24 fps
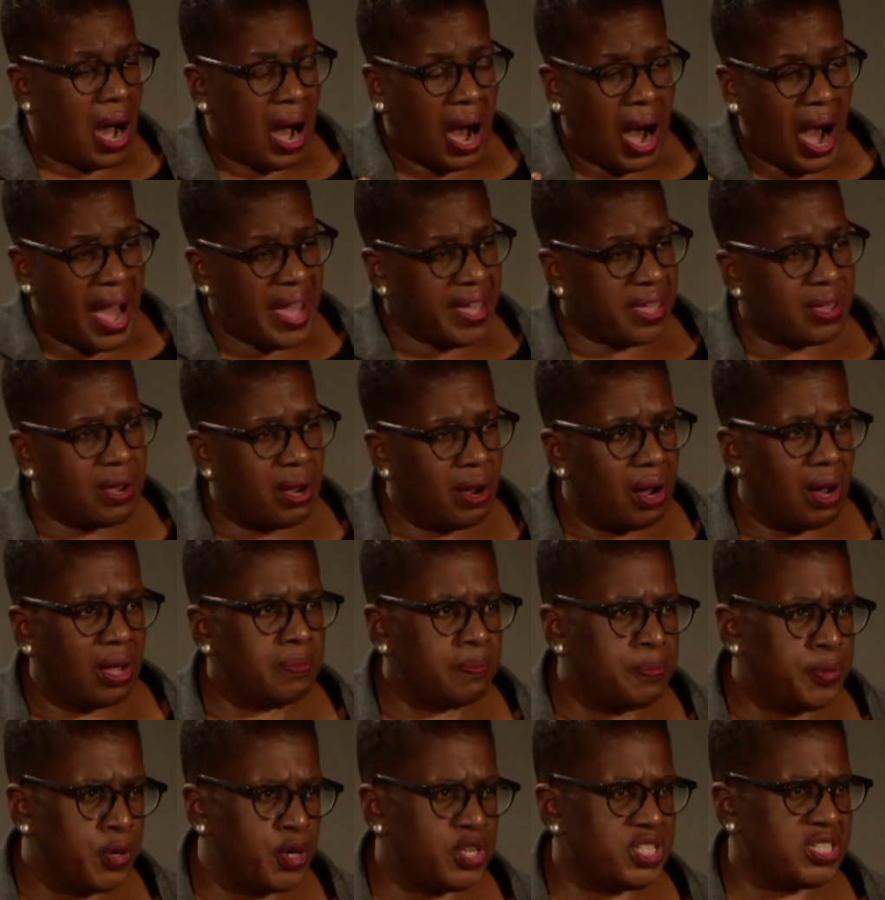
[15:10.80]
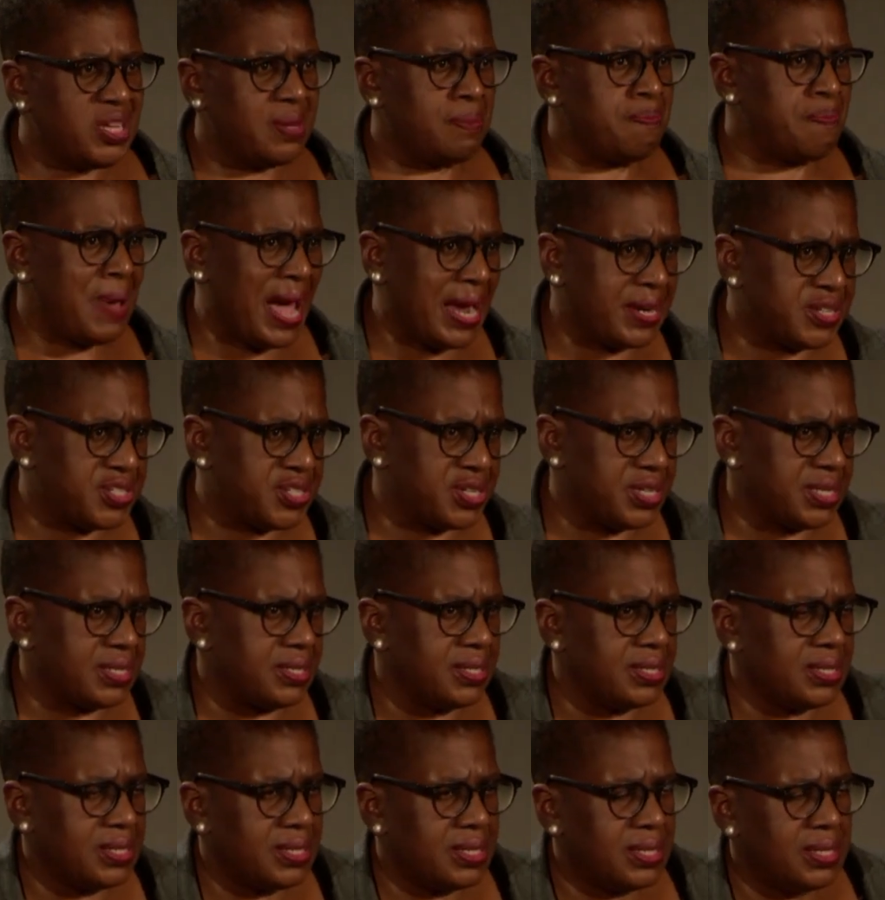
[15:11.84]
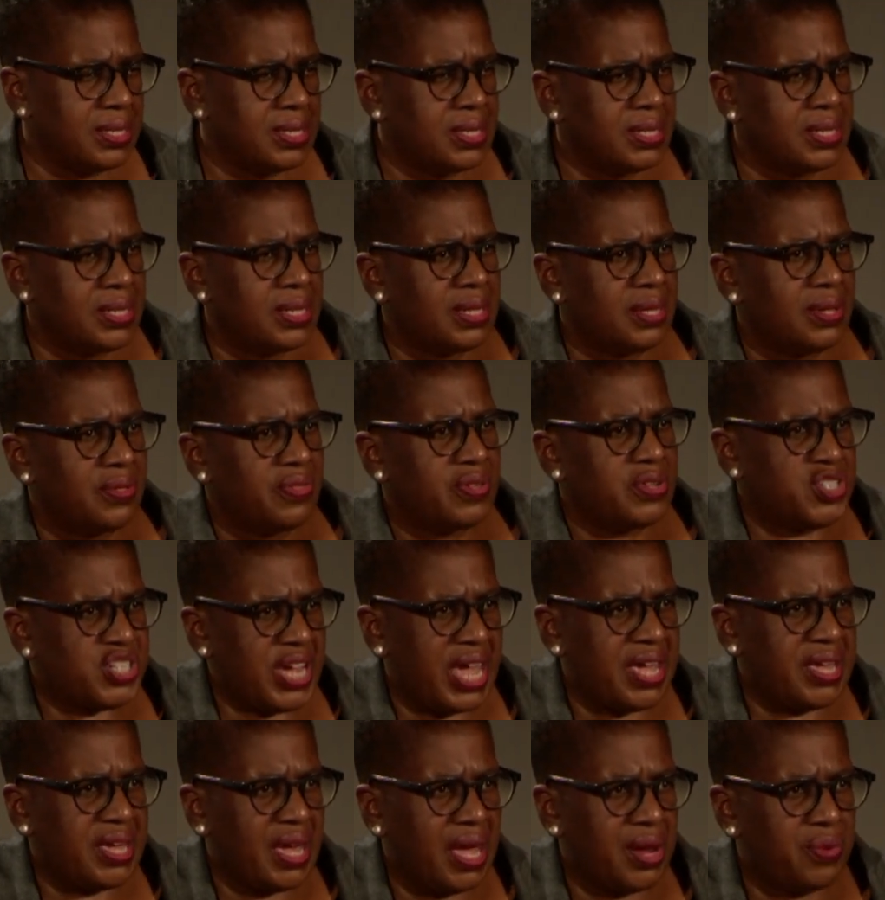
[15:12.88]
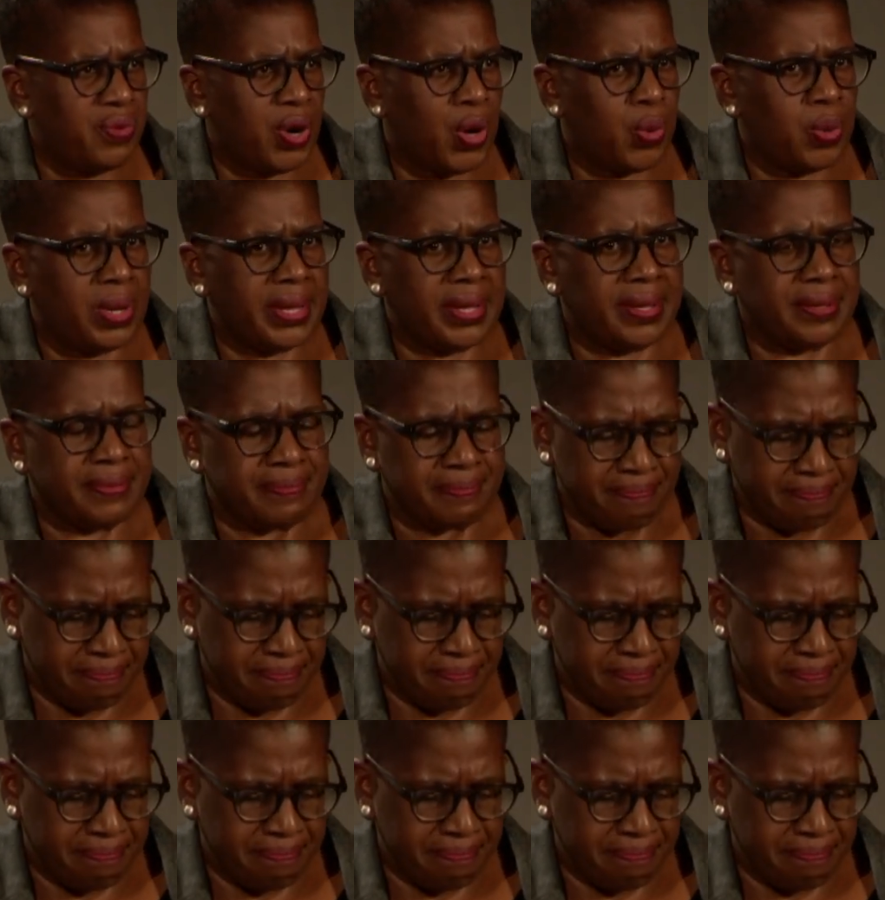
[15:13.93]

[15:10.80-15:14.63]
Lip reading: I can't put it better than J.K. Rowling.